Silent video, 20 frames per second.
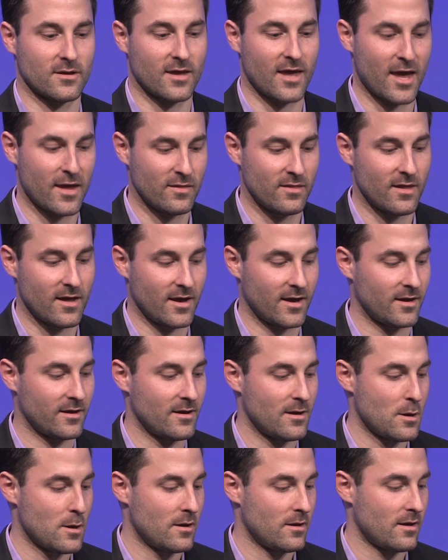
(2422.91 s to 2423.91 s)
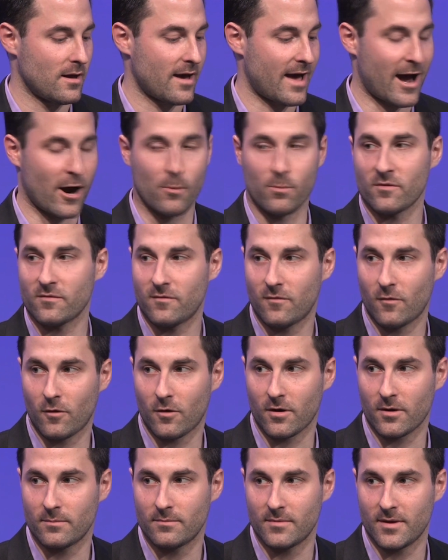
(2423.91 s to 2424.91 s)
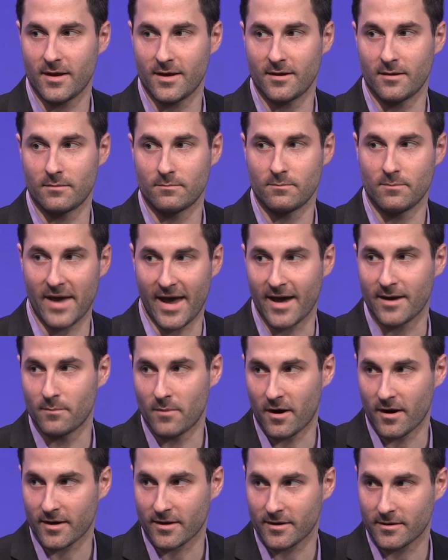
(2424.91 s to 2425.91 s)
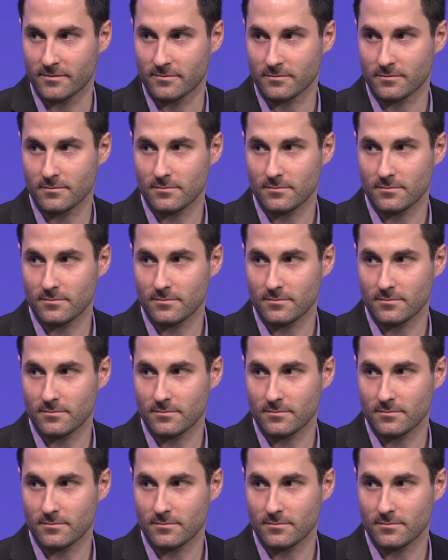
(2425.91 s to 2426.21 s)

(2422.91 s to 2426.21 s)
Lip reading: can they outperform in a bad market,